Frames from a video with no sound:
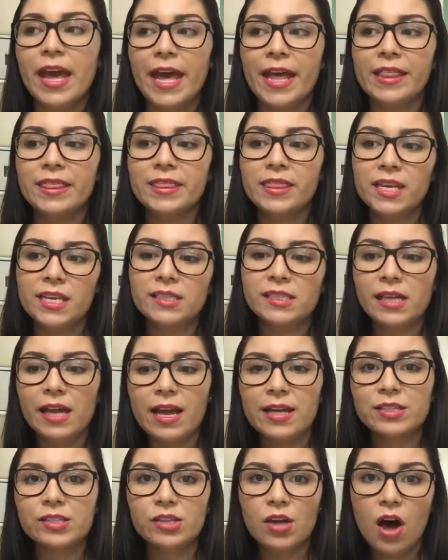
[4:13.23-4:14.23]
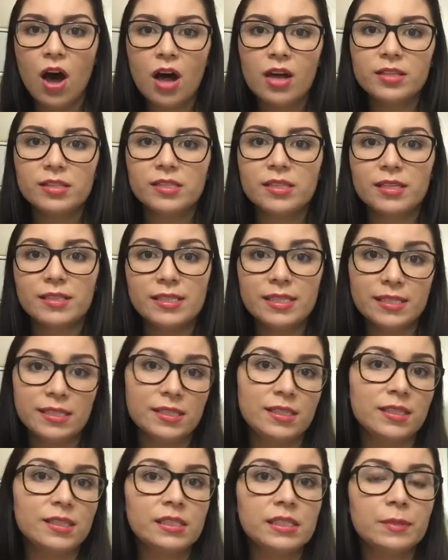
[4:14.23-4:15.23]
And this has caused
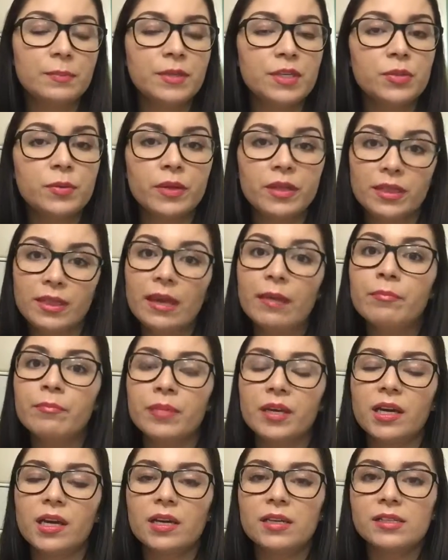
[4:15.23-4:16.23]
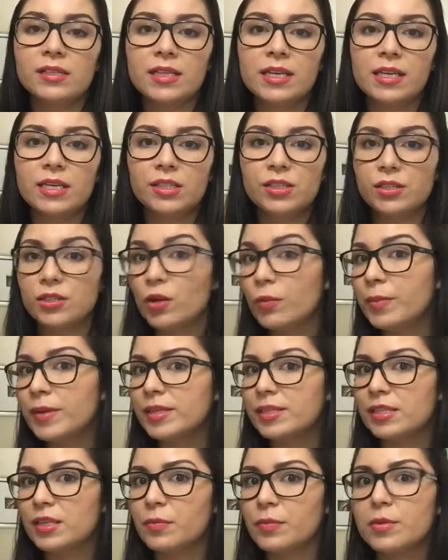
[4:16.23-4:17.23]
distance in between them because he is so
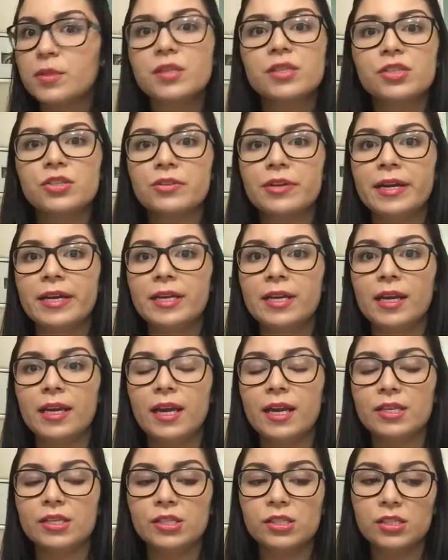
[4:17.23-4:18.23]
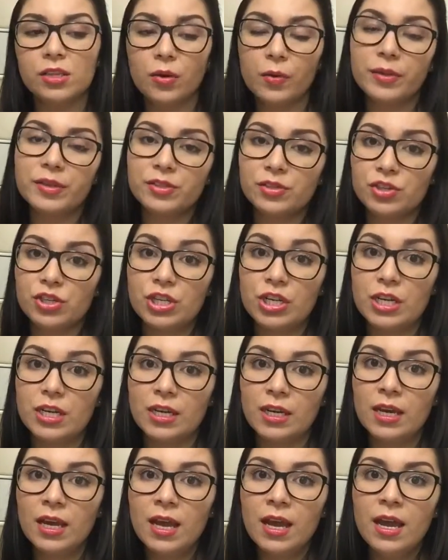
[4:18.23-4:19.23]
busy with his training, and so is
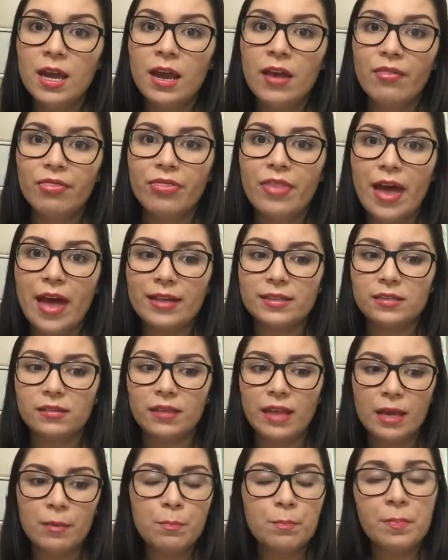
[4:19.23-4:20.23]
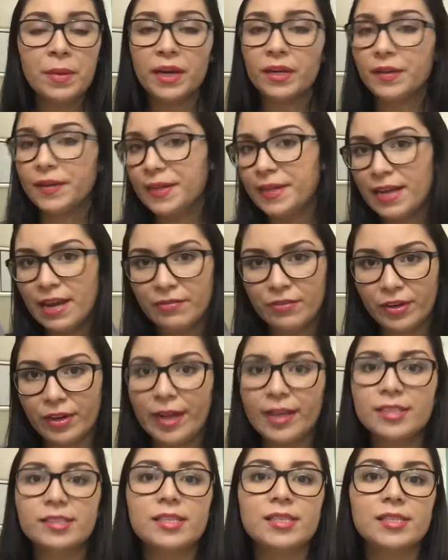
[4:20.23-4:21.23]
she, that they barely ever
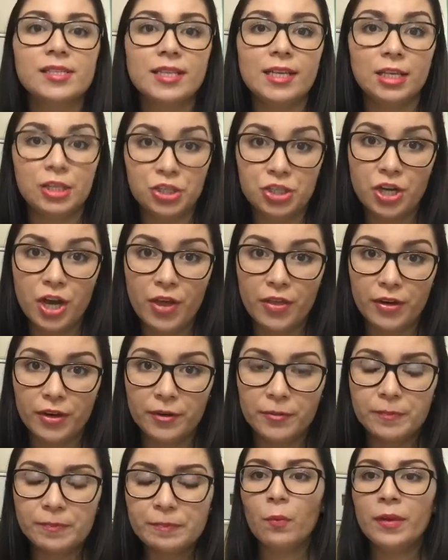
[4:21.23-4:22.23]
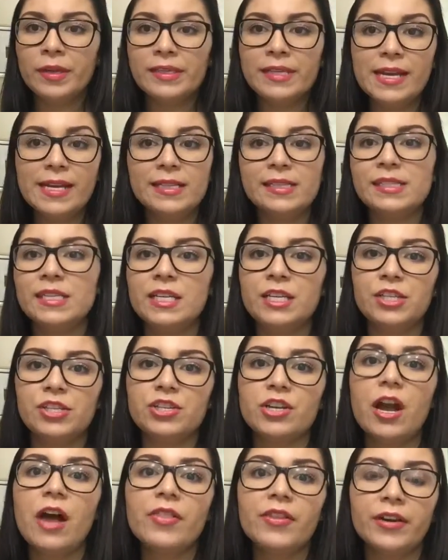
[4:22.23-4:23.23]
get to see each other. When they see
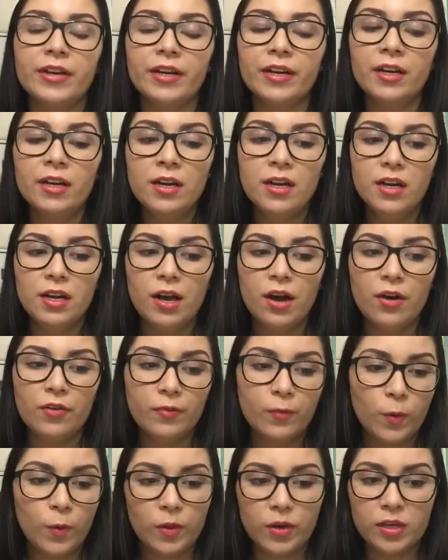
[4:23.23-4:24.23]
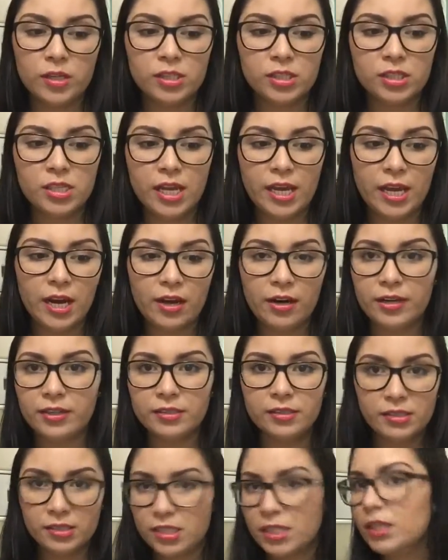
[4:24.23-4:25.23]
each other, of course, they are
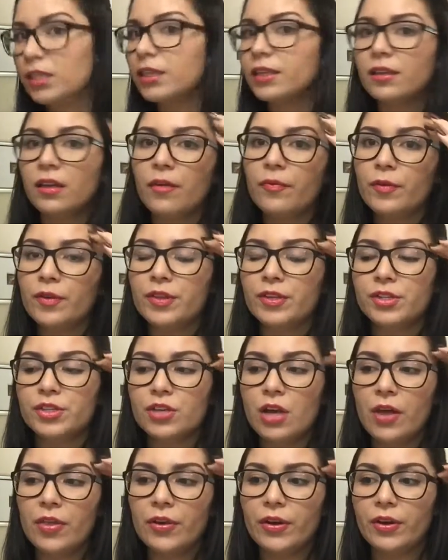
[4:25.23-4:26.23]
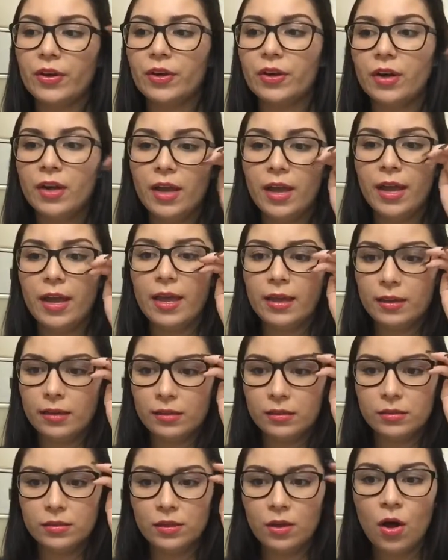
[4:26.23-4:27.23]
still in love with each other
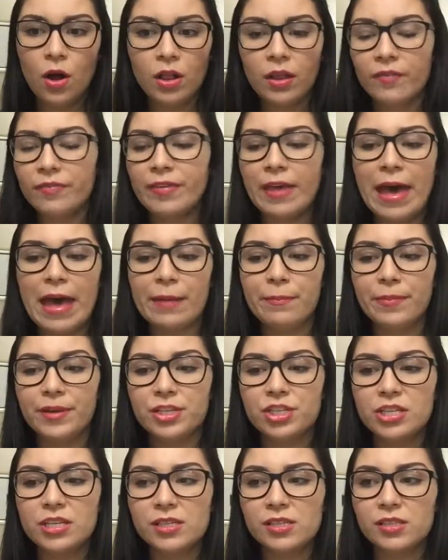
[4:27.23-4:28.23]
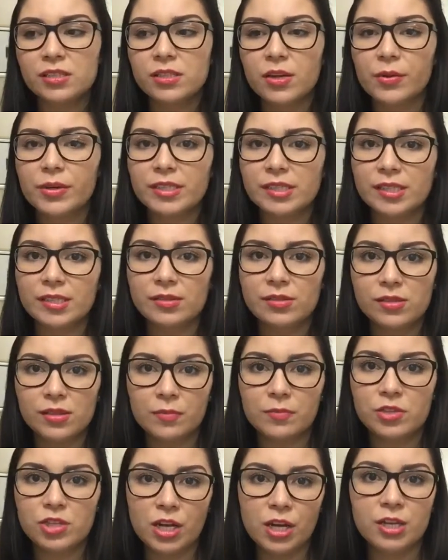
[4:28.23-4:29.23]
and all of that, but she is noticing
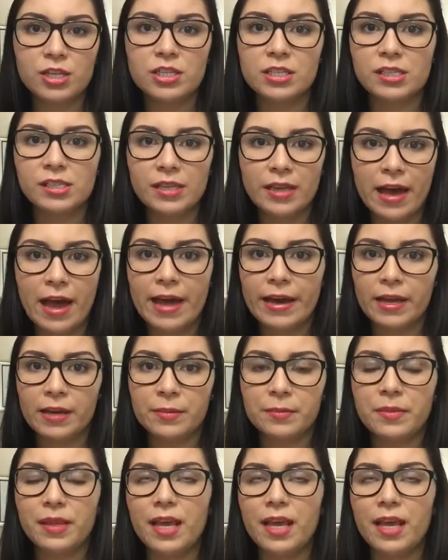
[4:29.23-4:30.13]
some changes in Adam.